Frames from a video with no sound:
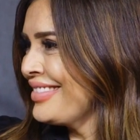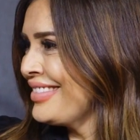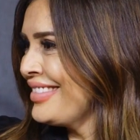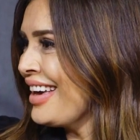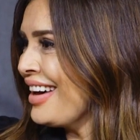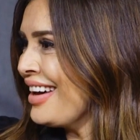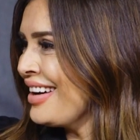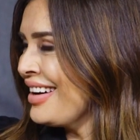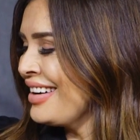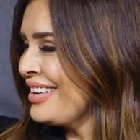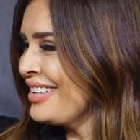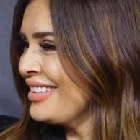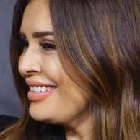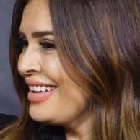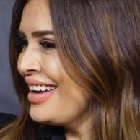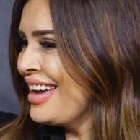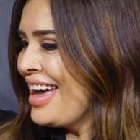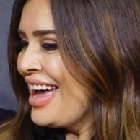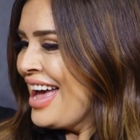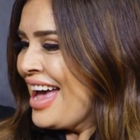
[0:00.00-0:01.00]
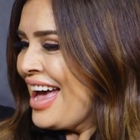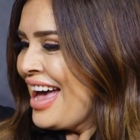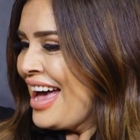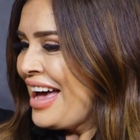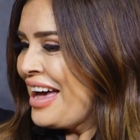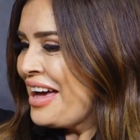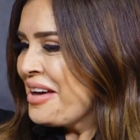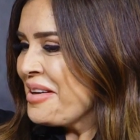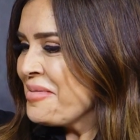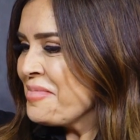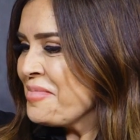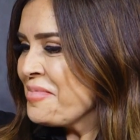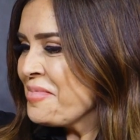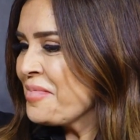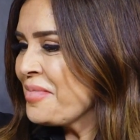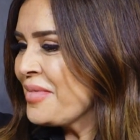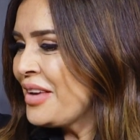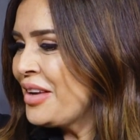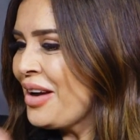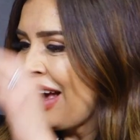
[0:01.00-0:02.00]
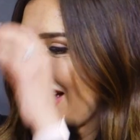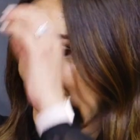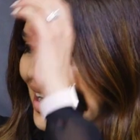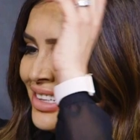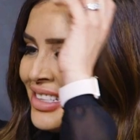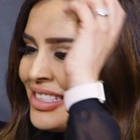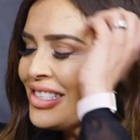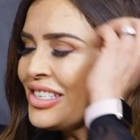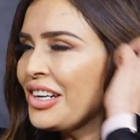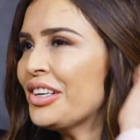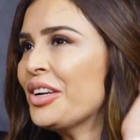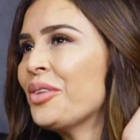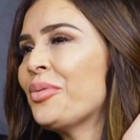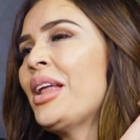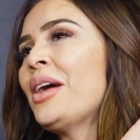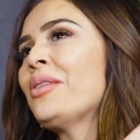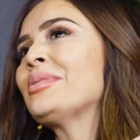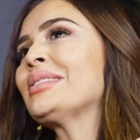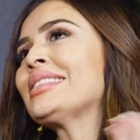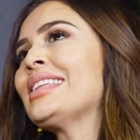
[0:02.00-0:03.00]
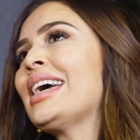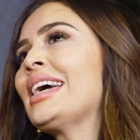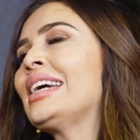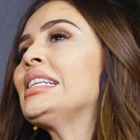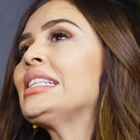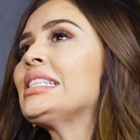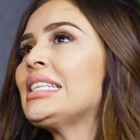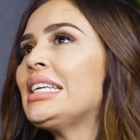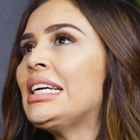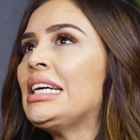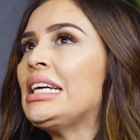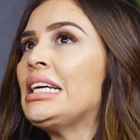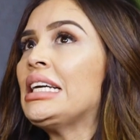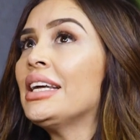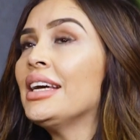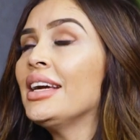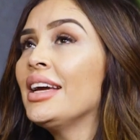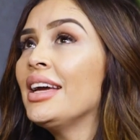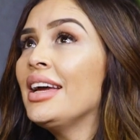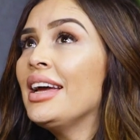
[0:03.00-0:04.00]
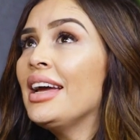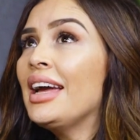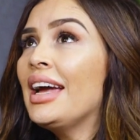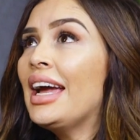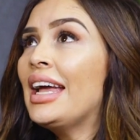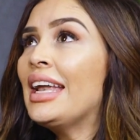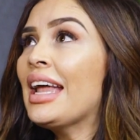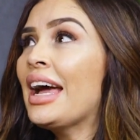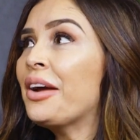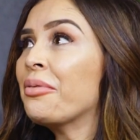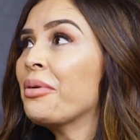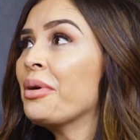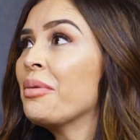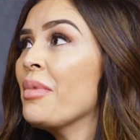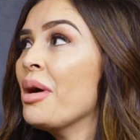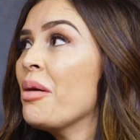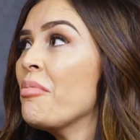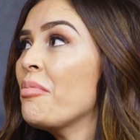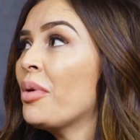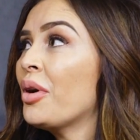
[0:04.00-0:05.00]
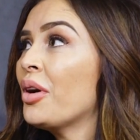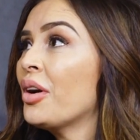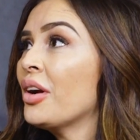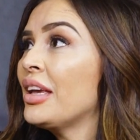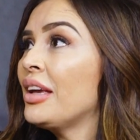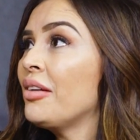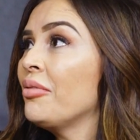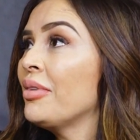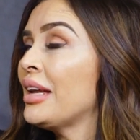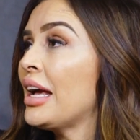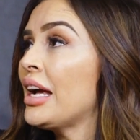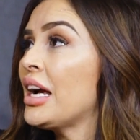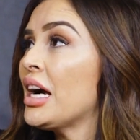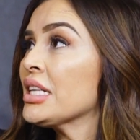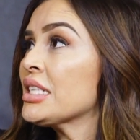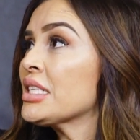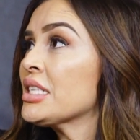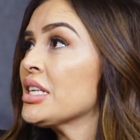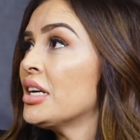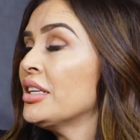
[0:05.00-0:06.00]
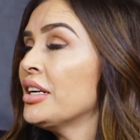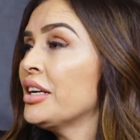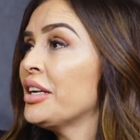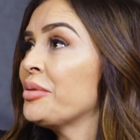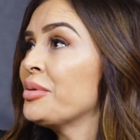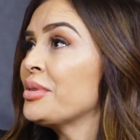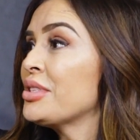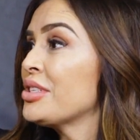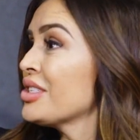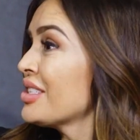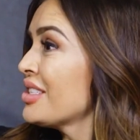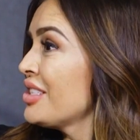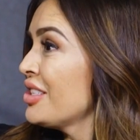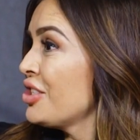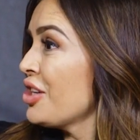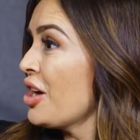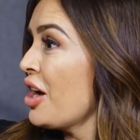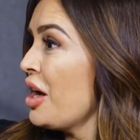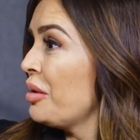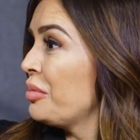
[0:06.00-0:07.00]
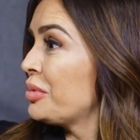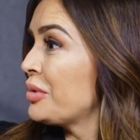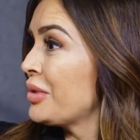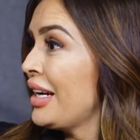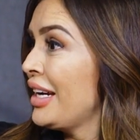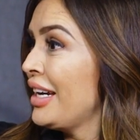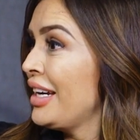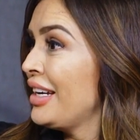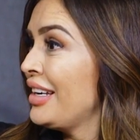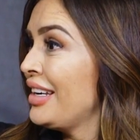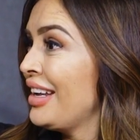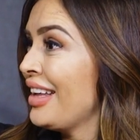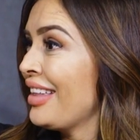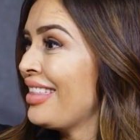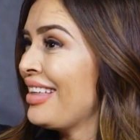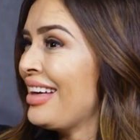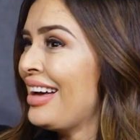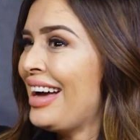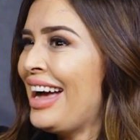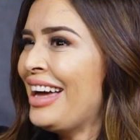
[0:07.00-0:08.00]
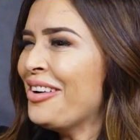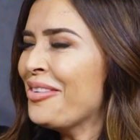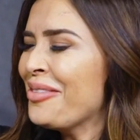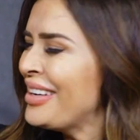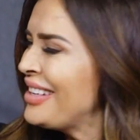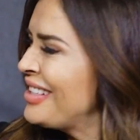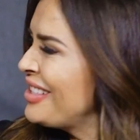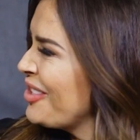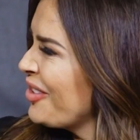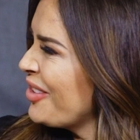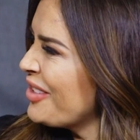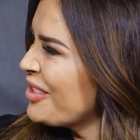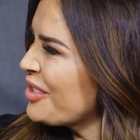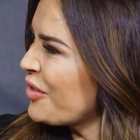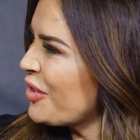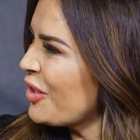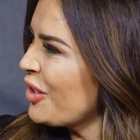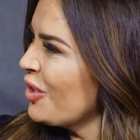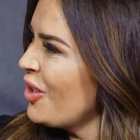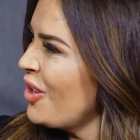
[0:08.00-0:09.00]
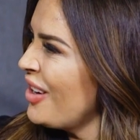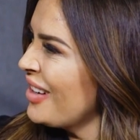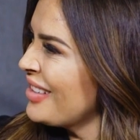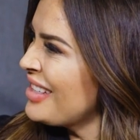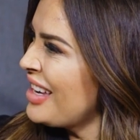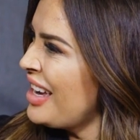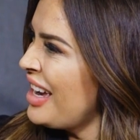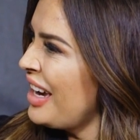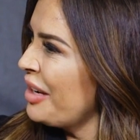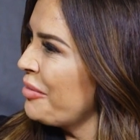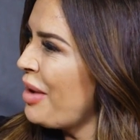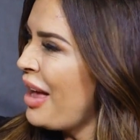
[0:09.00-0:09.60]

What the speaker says: Yeah. I got started when I was 19. And I remember when I got started, it was just a job, right? And I thought, I don't want to do this for a long time.